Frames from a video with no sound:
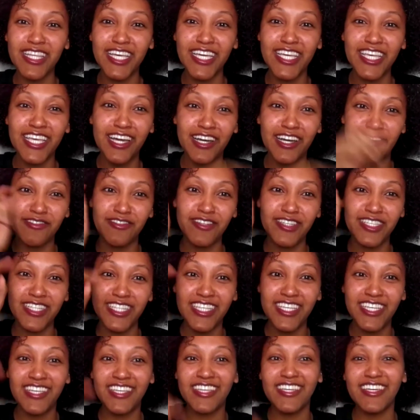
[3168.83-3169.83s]
Like y'all
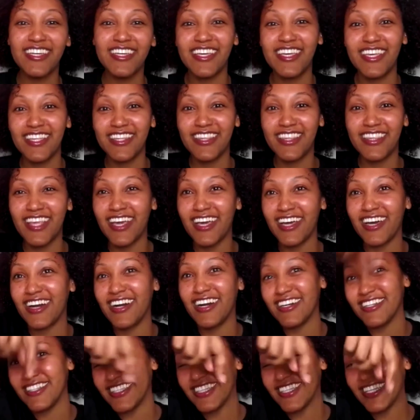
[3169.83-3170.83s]
really hit that
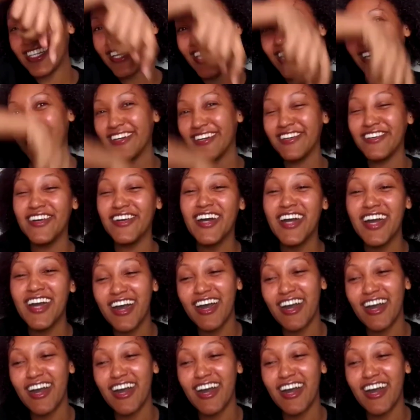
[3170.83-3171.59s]
on the nail.